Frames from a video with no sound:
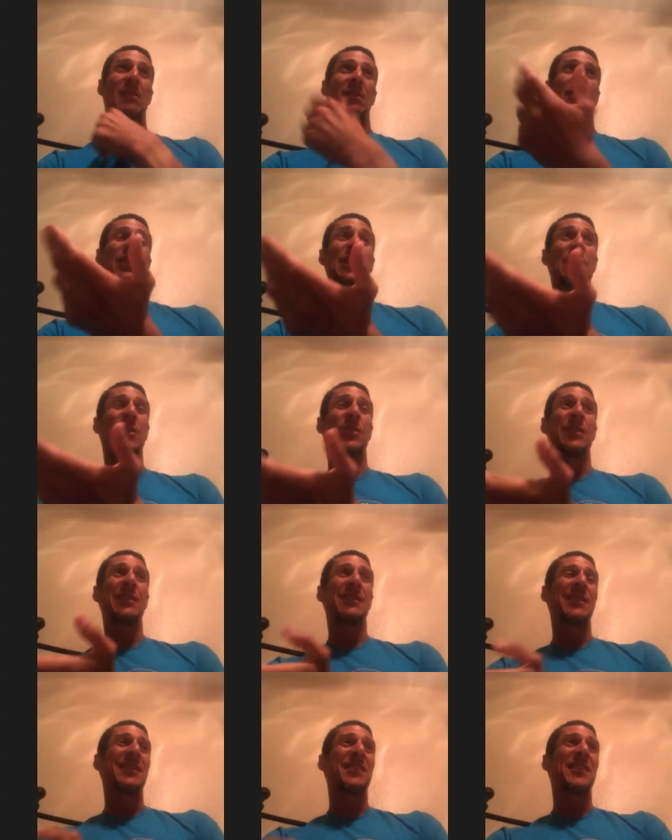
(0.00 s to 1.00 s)
You know,
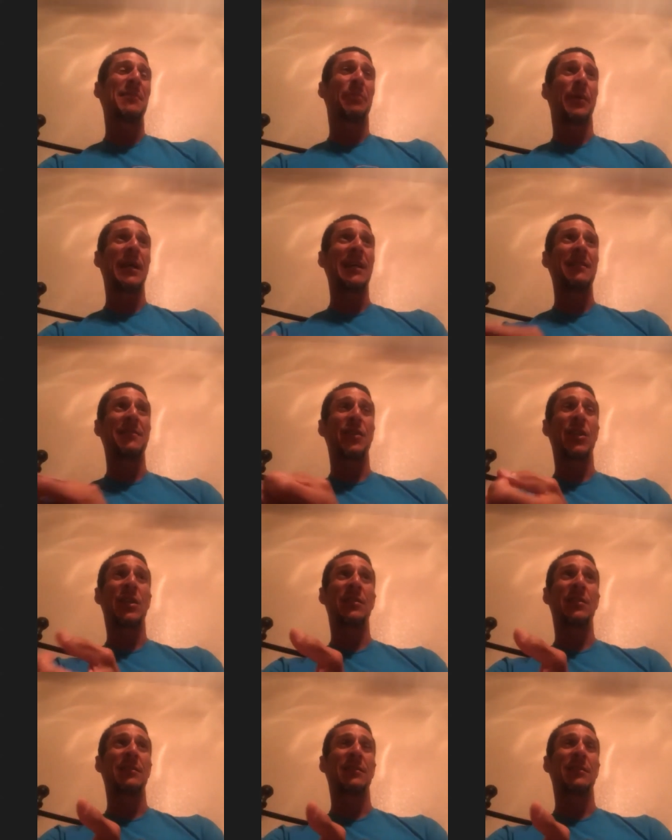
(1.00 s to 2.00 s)
it's the pain,
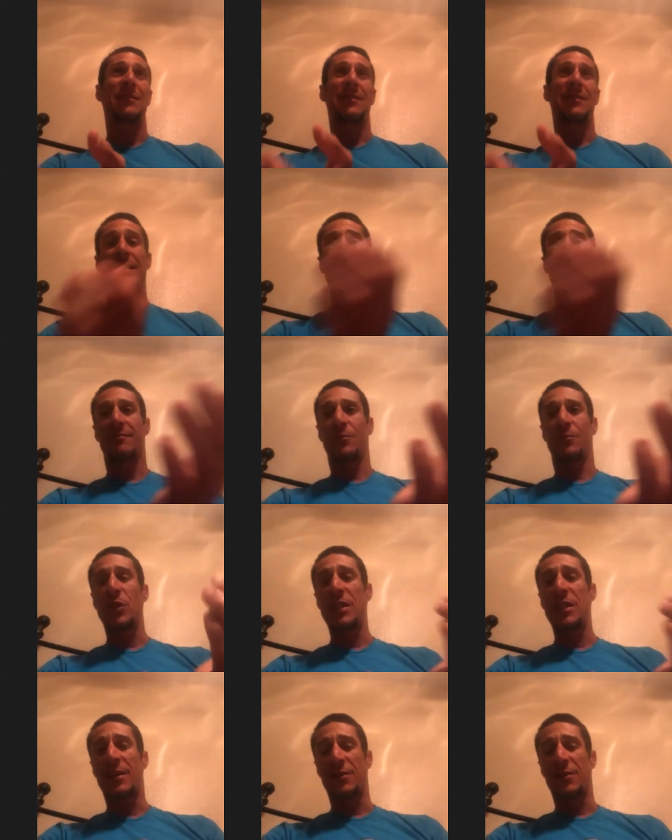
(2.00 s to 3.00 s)
John. Like we're
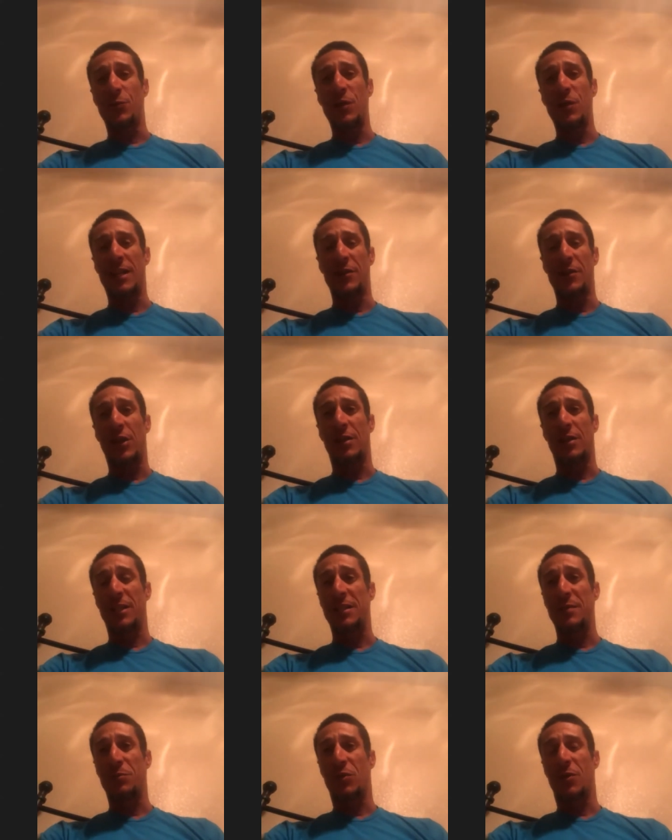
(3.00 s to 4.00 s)
not young
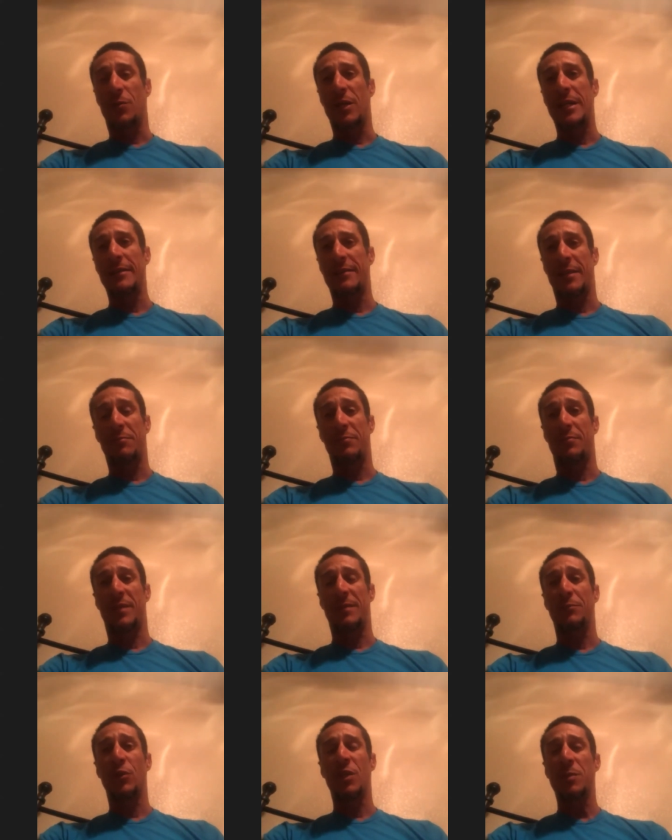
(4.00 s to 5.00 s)
anymore, right? I'm
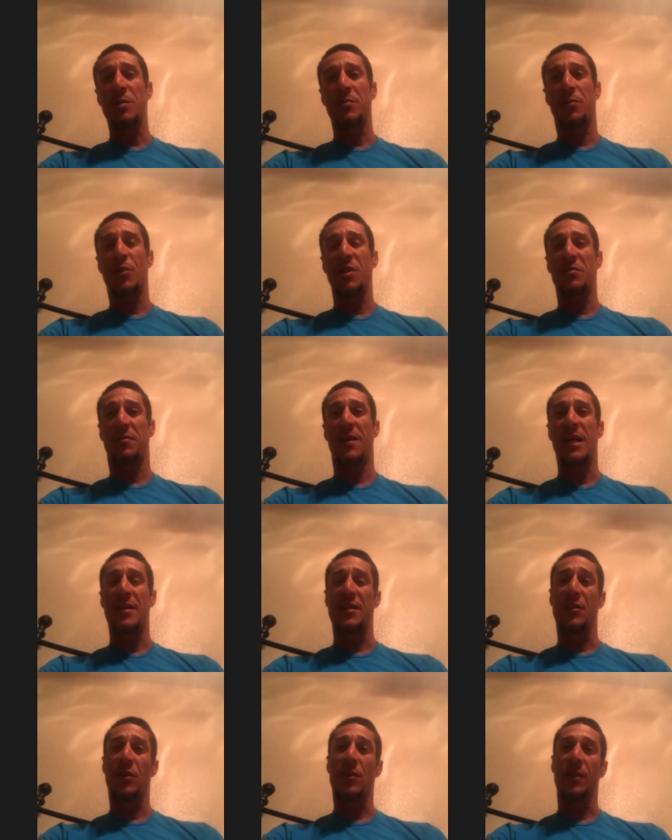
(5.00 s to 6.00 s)
gonna be 45
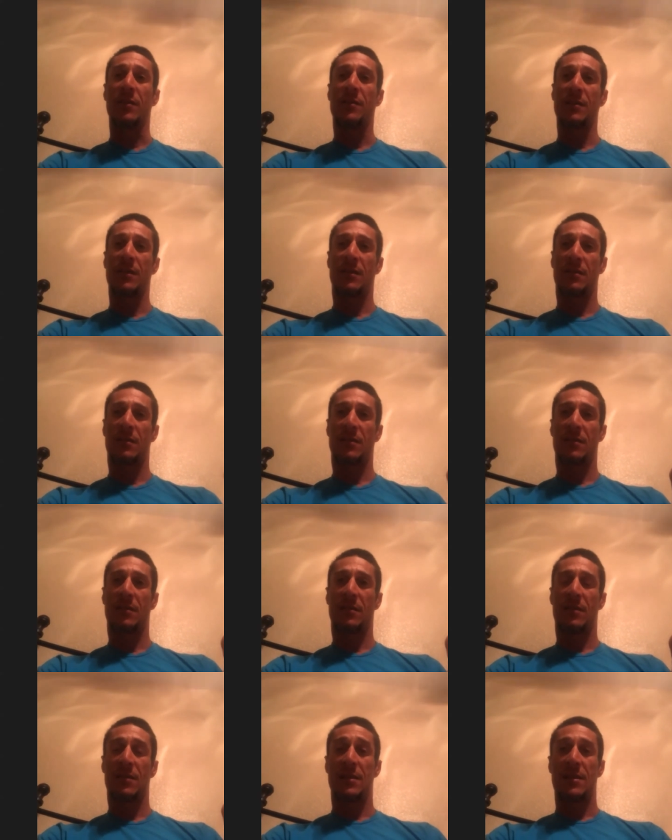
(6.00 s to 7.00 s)
in August.
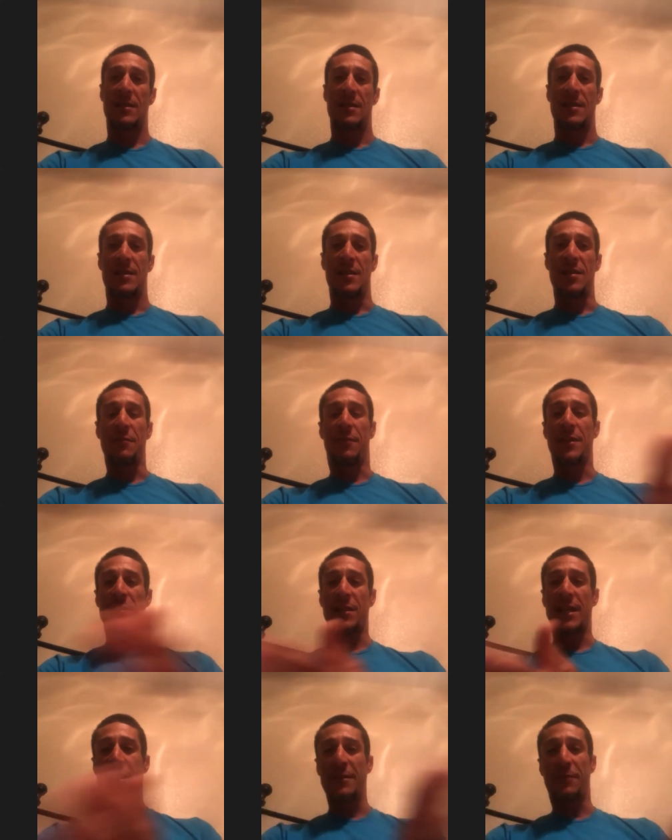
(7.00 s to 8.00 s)
If
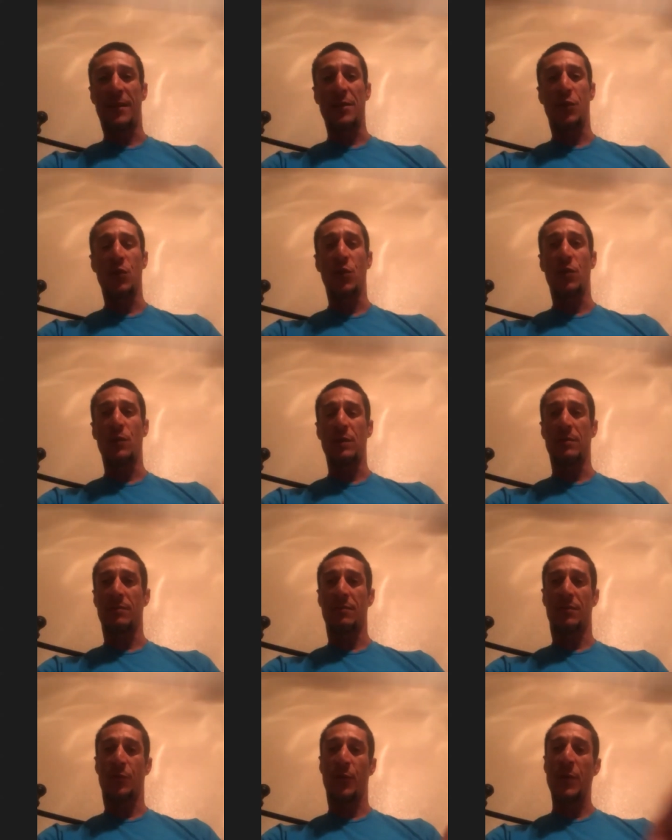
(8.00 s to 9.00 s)
I do
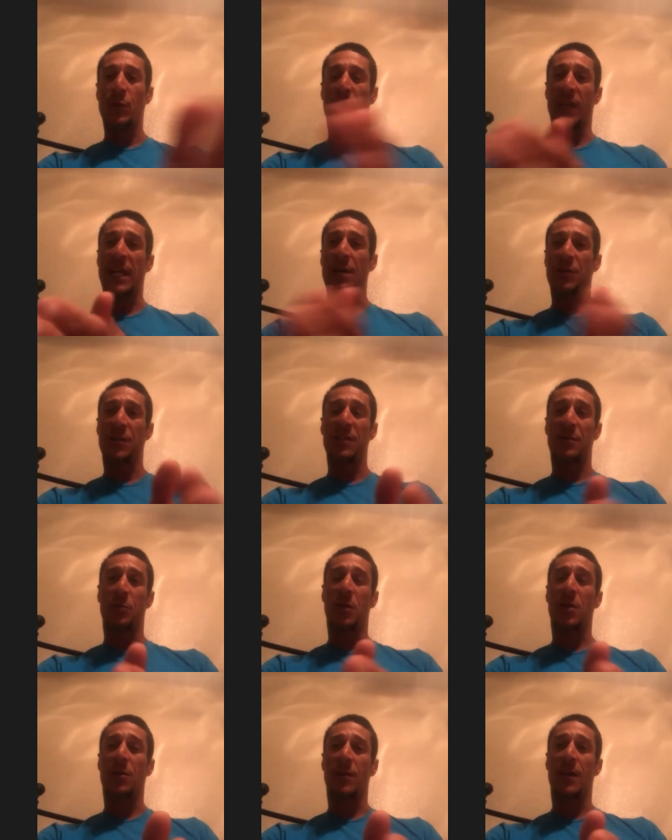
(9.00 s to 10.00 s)
3 workouts in a
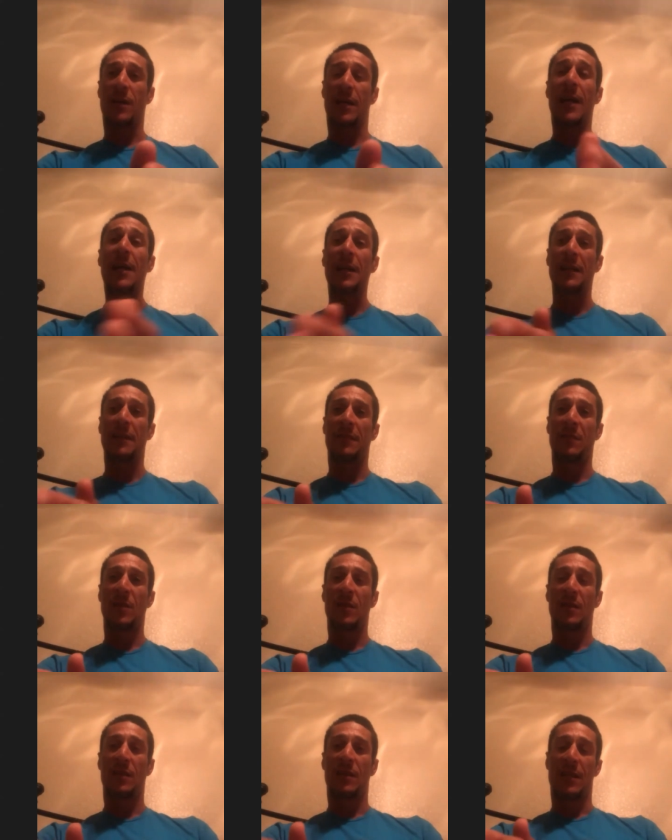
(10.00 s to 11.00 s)
row hard,
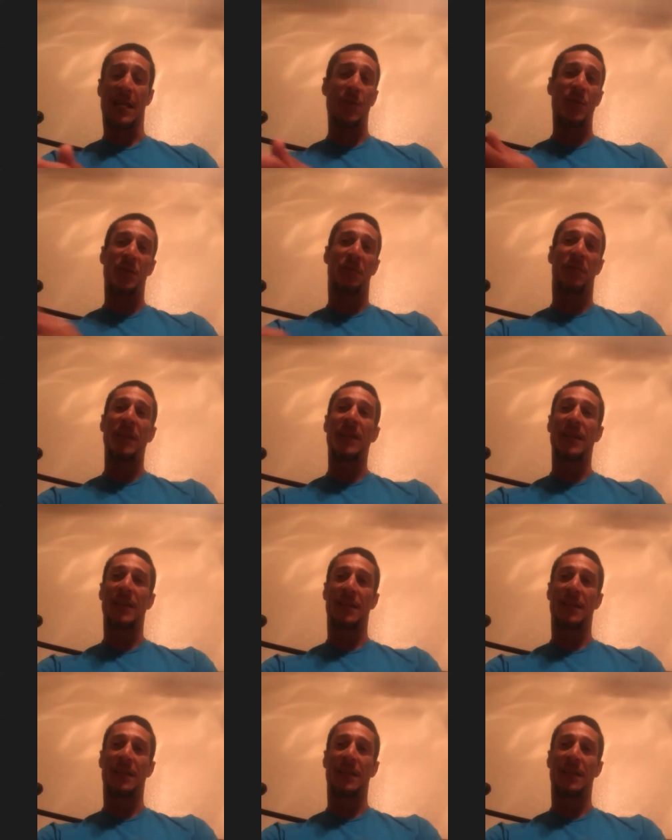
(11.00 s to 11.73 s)
I'm gonna feel it,